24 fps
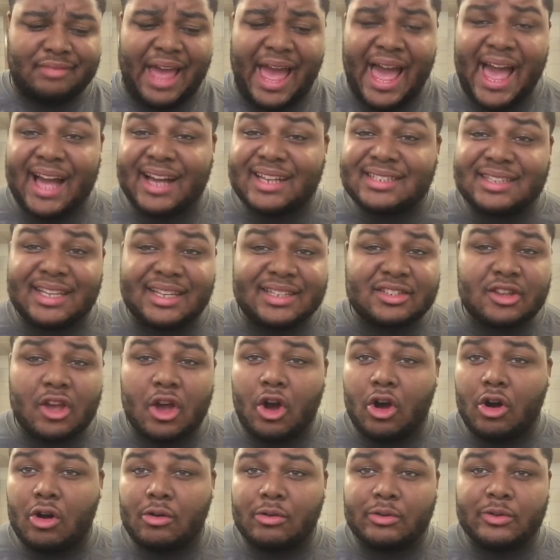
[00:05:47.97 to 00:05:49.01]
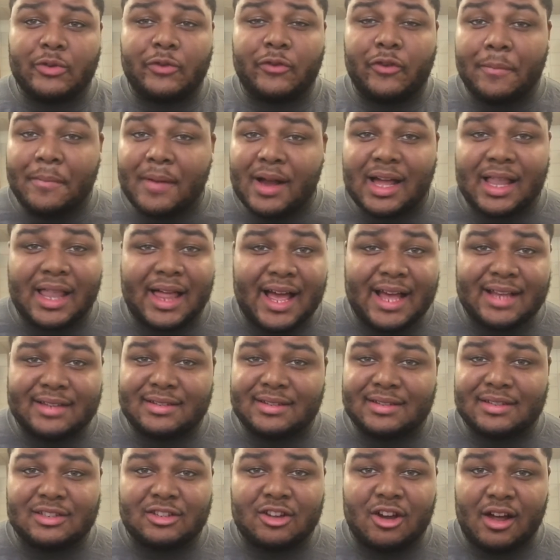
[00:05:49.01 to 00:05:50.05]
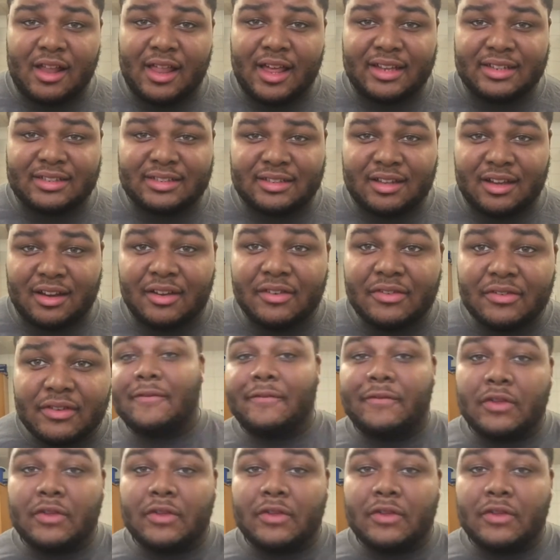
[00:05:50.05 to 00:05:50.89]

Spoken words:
access codes for my classes and all that stuff.